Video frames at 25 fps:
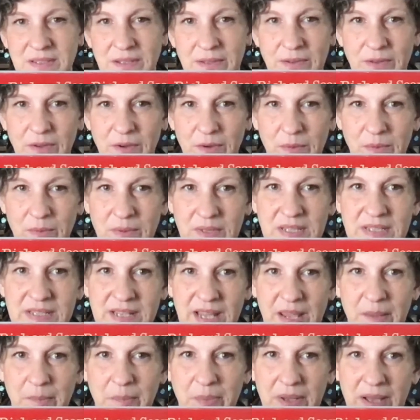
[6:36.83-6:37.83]
although the
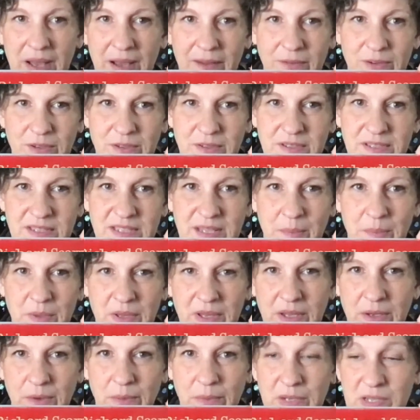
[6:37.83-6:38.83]
tape covers some
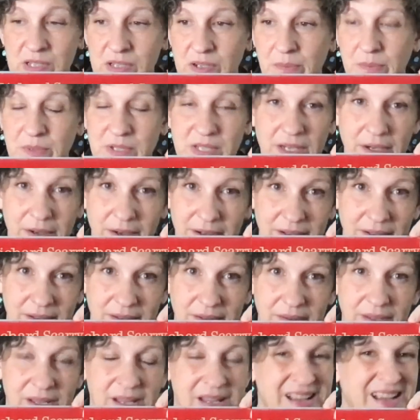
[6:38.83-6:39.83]
of the original
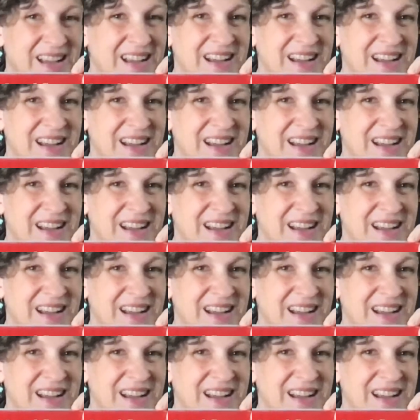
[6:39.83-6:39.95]
material.